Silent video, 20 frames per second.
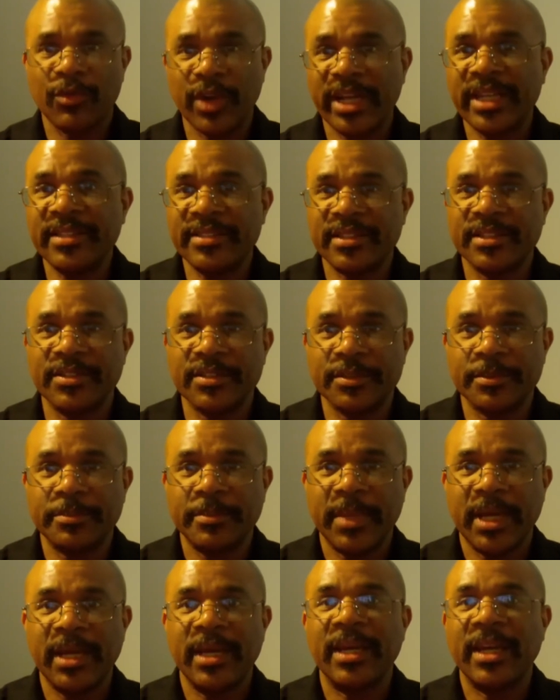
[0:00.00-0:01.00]

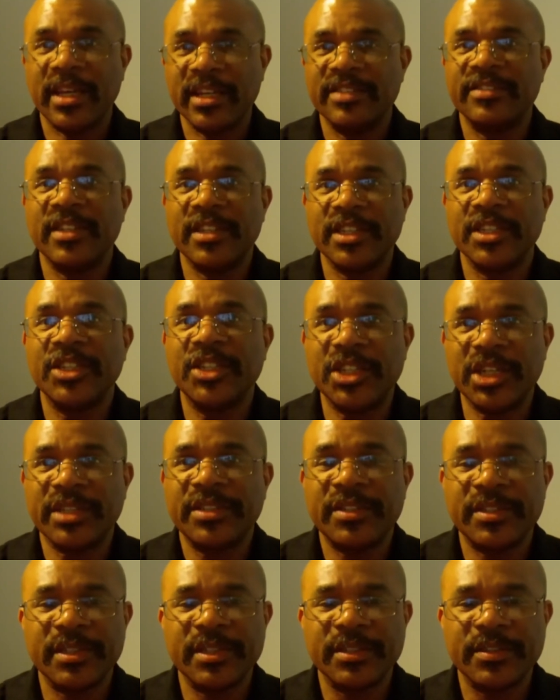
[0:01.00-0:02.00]
Racism is an
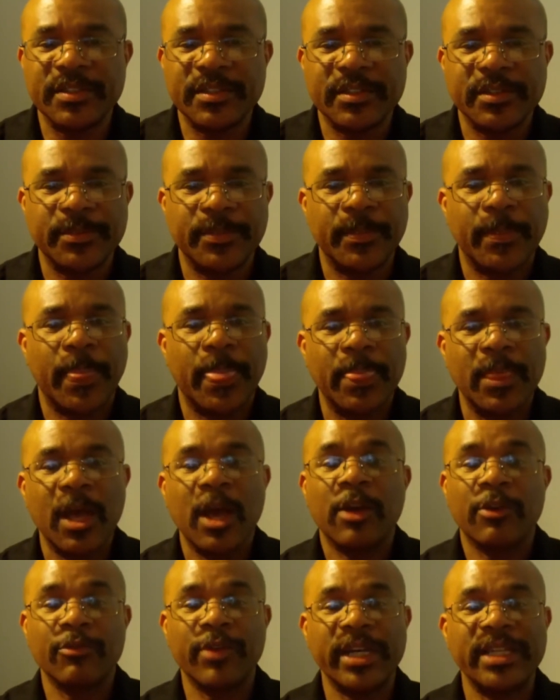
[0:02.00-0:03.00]
injustice.
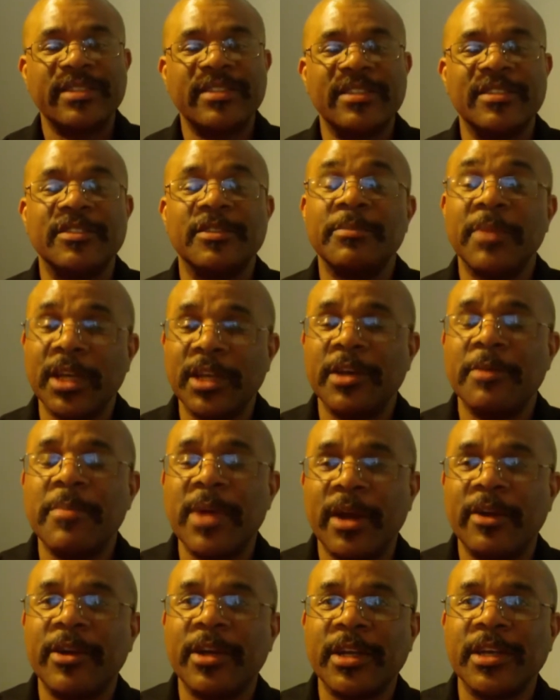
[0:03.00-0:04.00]
Racism in
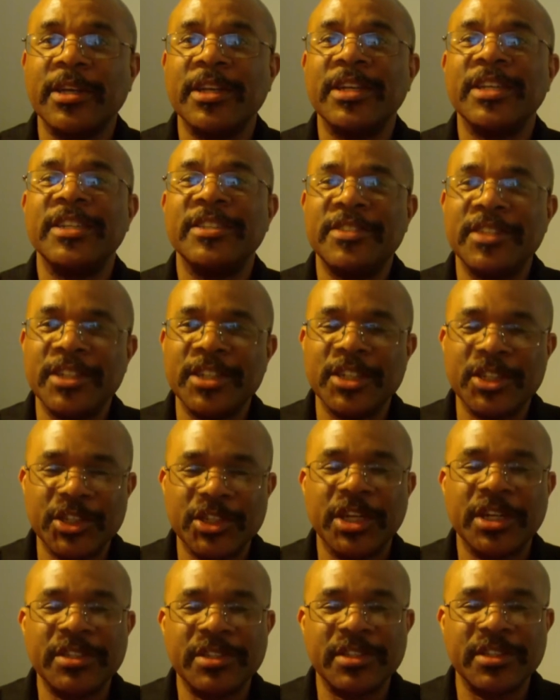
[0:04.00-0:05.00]
America is an
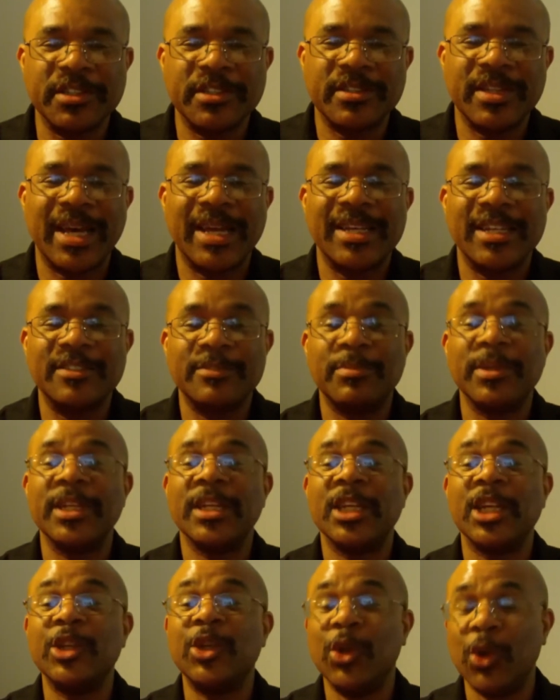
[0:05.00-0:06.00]
injustice that has
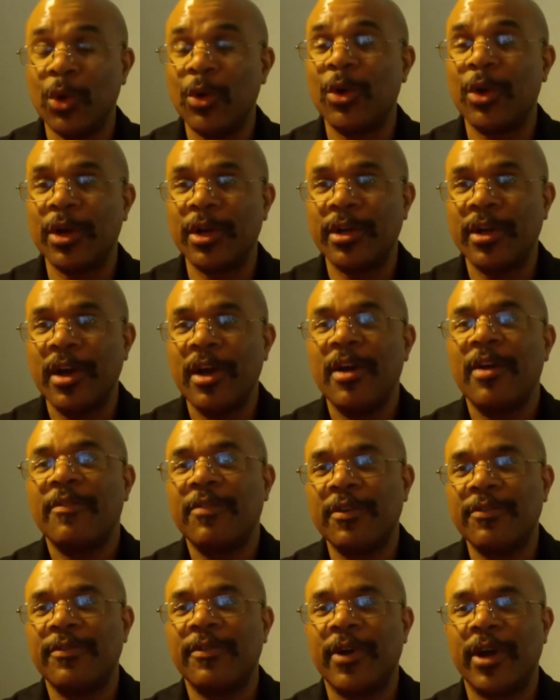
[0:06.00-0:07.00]
been ignored
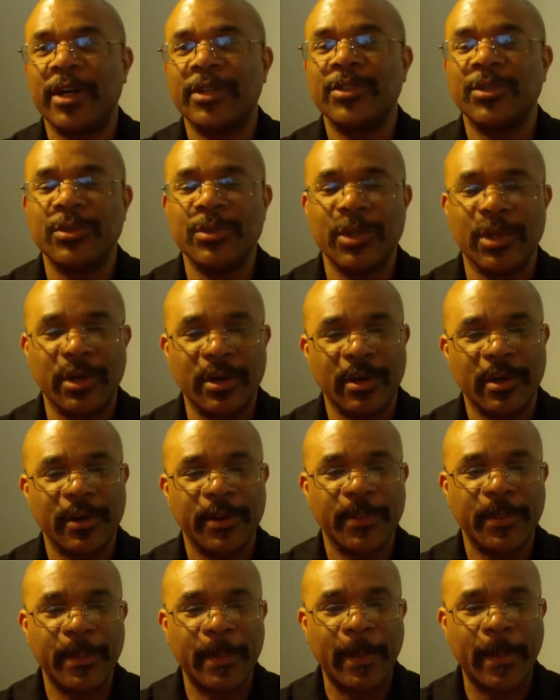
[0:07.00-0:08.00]
for far too long.